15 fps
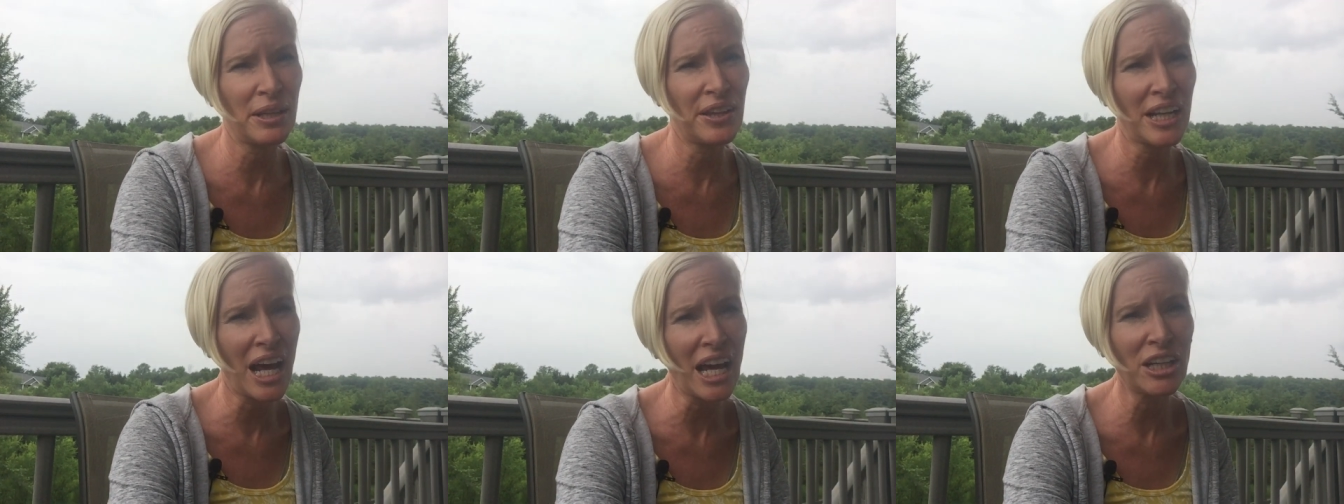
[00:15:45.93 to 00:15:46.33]

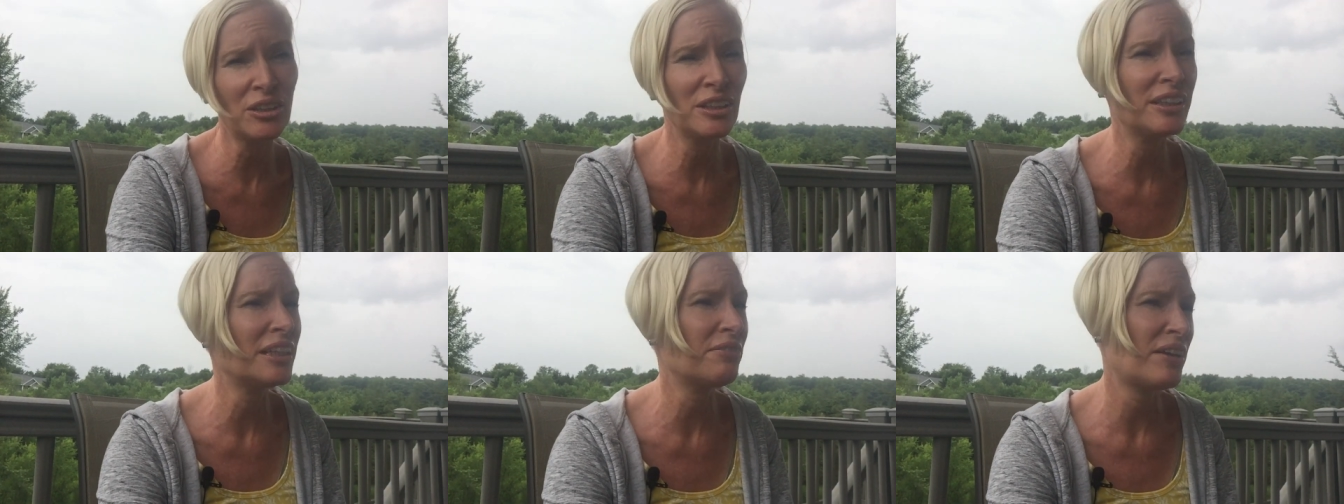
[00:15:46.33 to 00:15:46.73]
that I
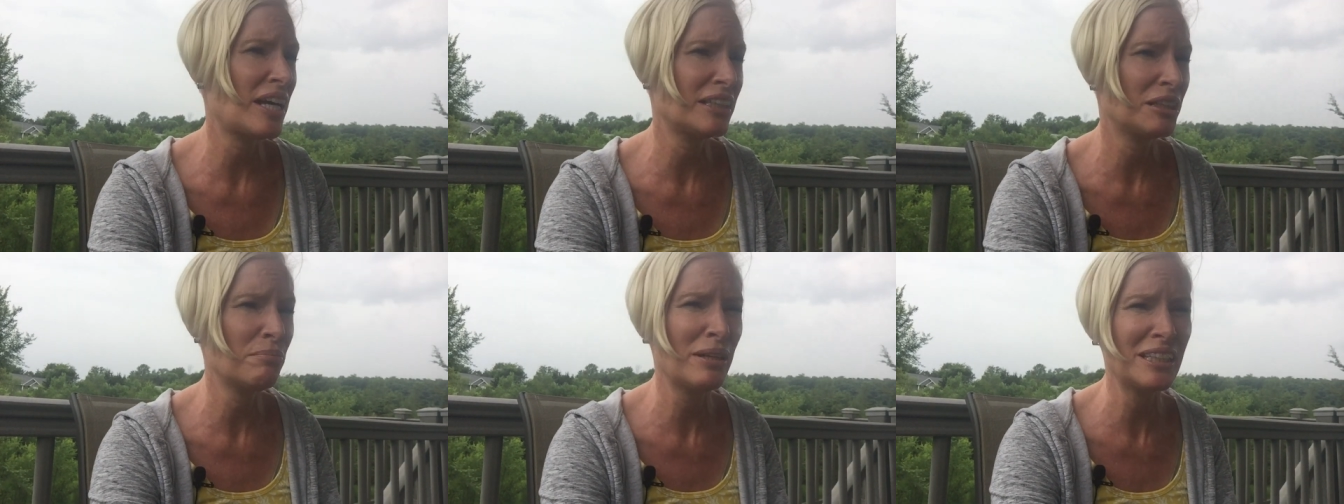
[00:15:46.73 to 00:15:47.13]
couldn't give
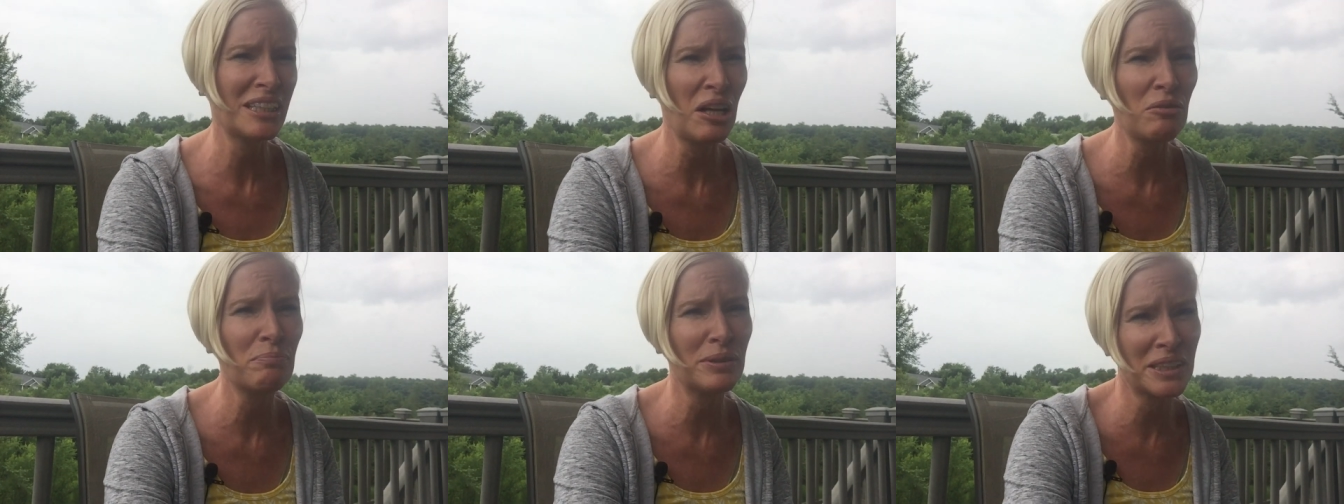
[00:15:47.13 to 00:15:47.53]
that to
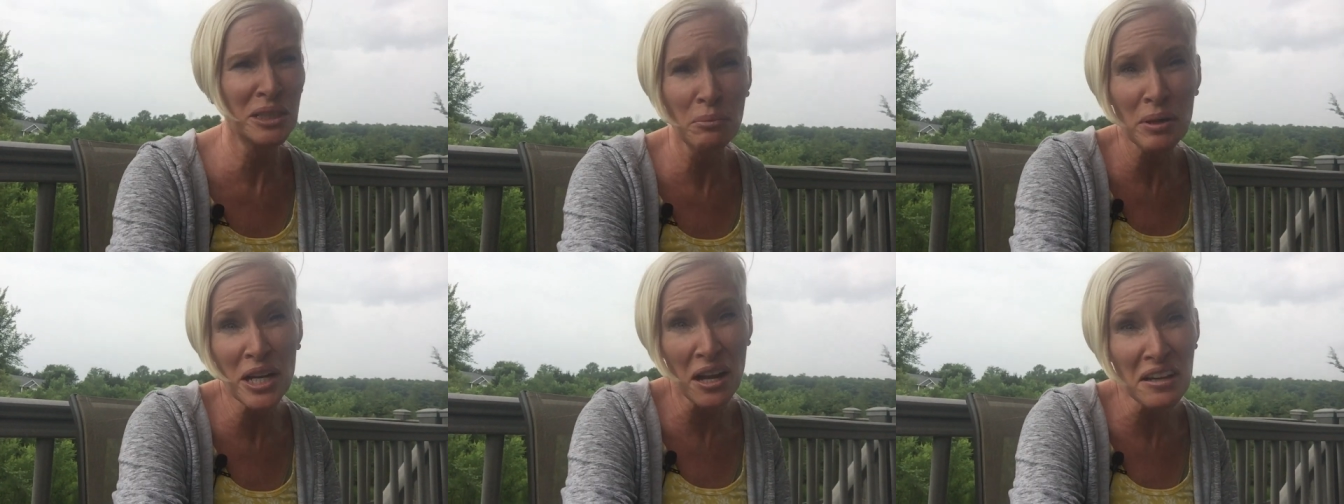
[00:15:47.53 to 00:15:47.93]
myself, but
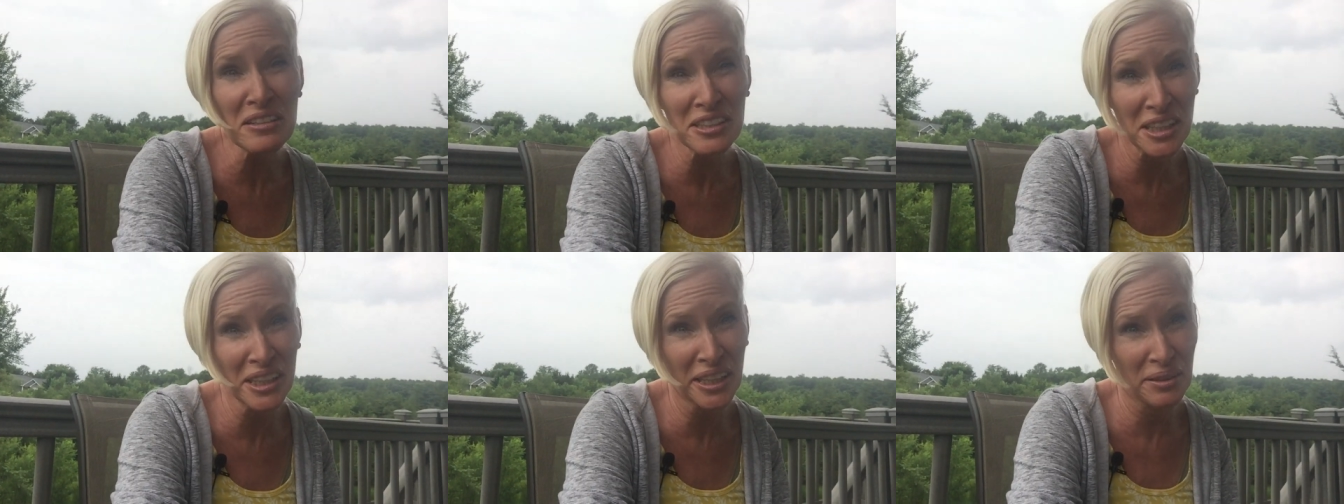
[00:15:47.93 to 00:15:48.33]
someone
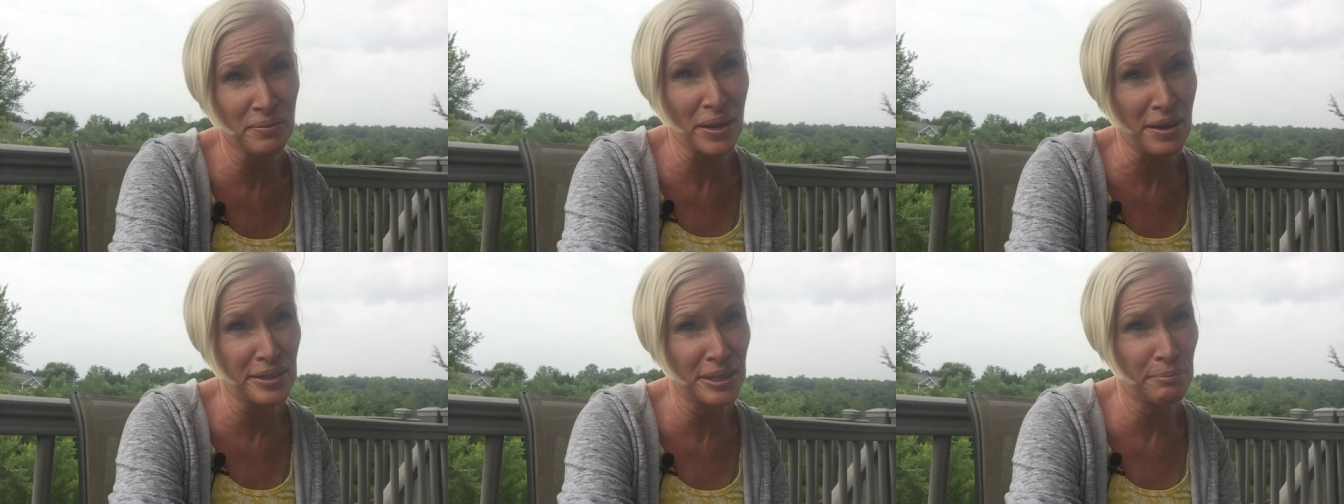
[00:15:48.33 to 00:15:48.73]
else could give
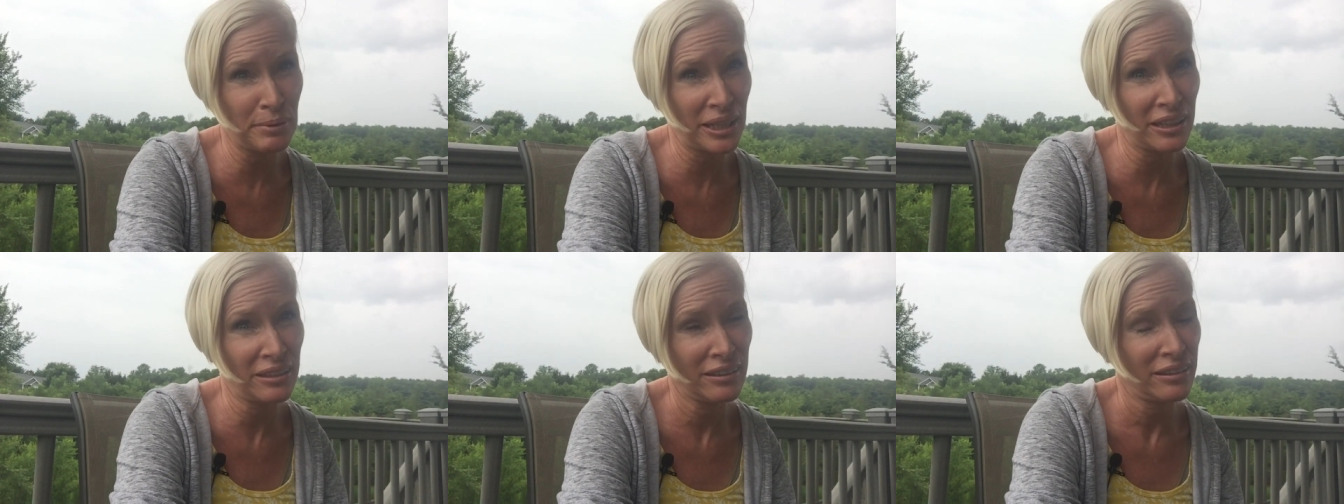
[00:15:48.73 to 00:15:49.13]
that to
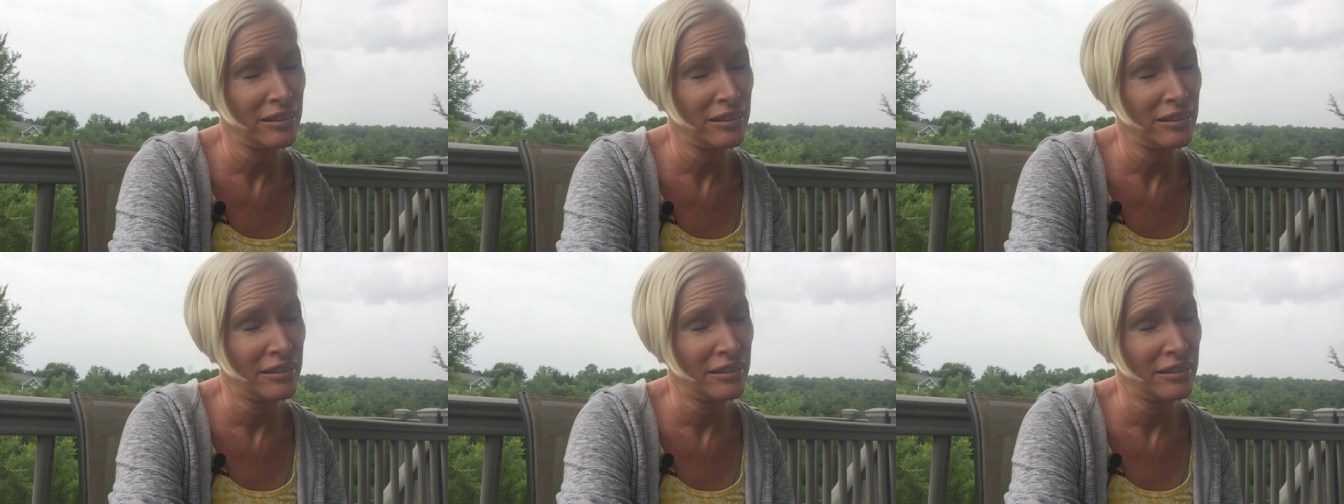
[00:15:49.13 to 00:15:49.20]
me.